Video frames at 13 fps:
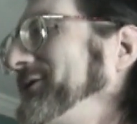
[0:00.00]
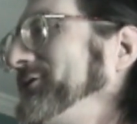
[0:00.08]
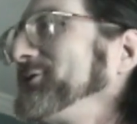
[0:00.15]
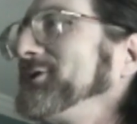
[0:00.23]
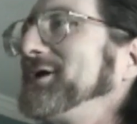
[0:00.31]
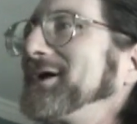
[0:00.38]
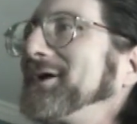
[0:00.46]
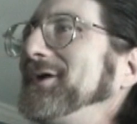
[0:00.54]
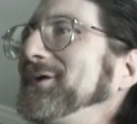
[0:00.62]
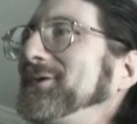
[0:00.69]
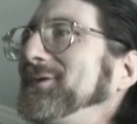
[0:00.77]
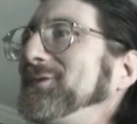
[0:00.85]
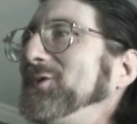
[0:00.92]
you look,
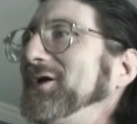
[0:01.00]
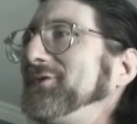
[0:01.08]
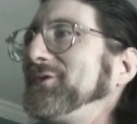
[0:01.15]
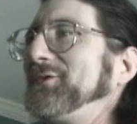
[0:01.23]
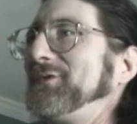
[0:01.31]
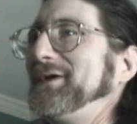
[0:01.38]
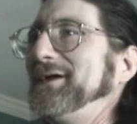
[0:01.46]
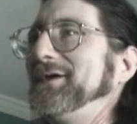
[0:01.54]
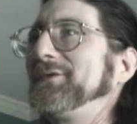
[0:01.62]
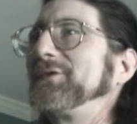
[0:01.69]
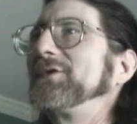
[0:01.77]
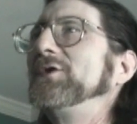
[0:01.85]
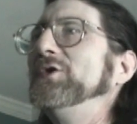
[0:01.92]
what you see
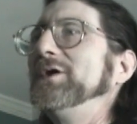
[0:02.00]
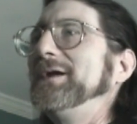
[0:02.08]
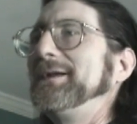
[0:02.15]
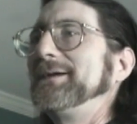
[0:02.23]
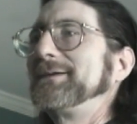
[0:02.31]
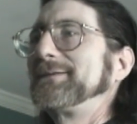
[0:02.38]
is good.